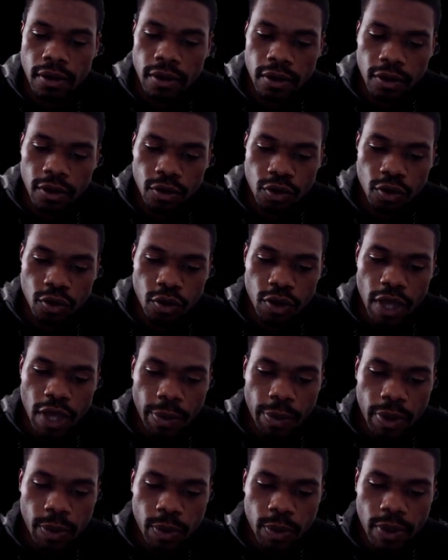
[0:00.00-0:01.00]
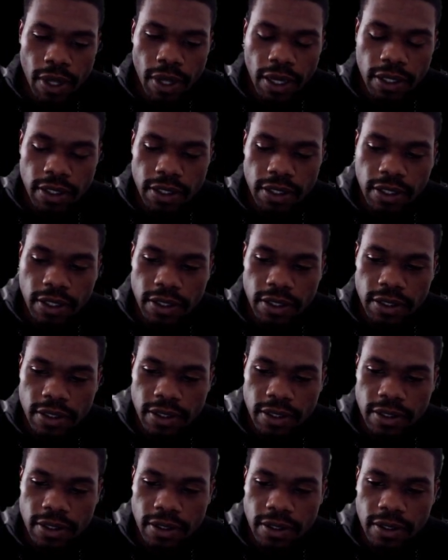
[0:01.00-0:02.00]
you know, you got people like
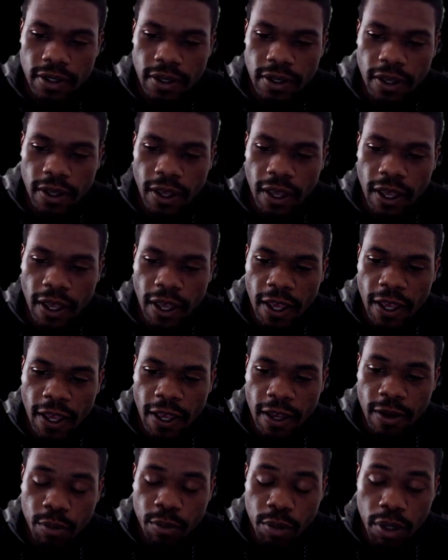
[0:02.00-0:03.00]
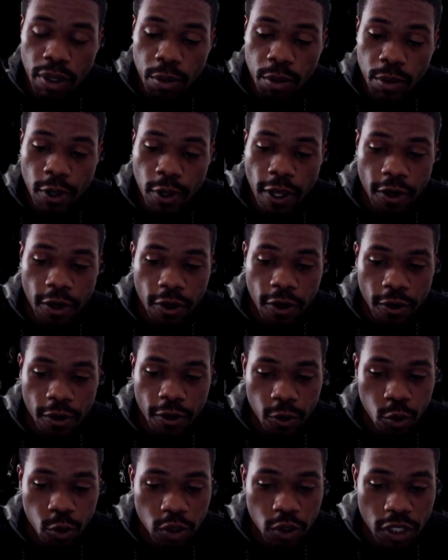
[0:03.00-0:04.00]
this and people like her
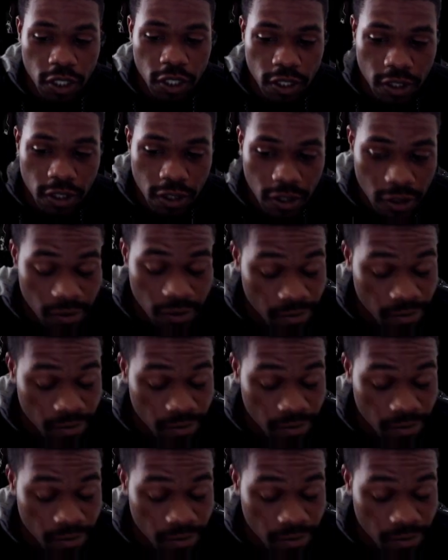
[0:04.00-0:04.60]
who just